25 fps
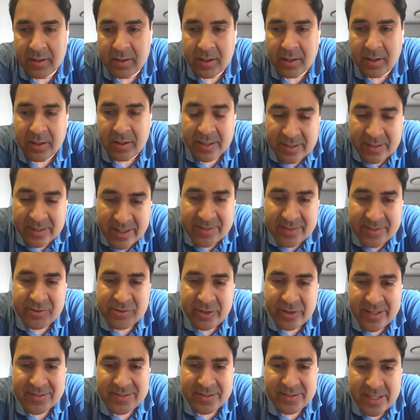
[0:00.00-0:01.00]

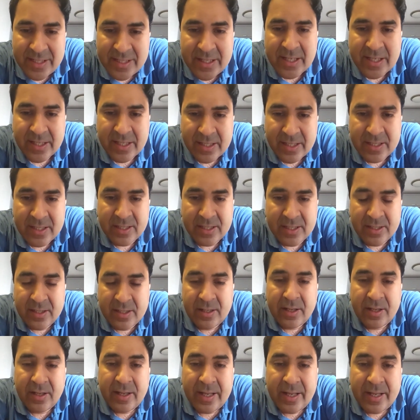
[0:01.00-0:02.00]
industry is taking
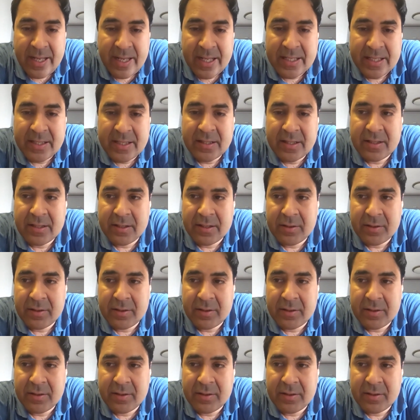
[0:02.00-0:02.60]
in